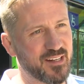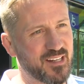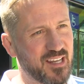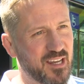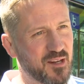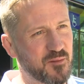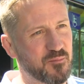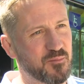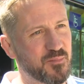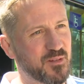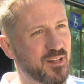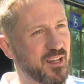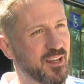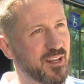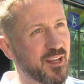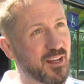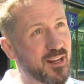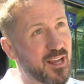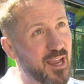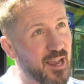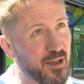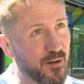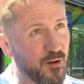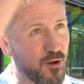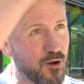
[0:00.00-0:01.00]
kick a
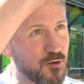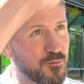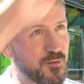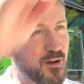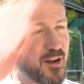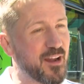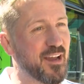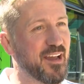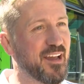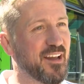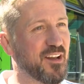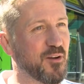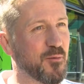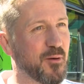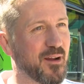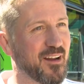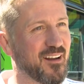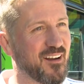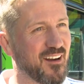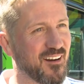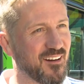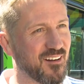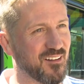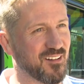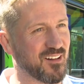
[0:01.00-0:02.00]
can off your head the way
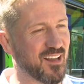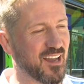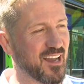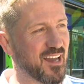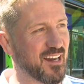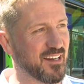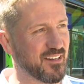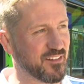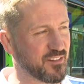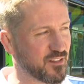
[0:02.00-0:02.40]
Carl can.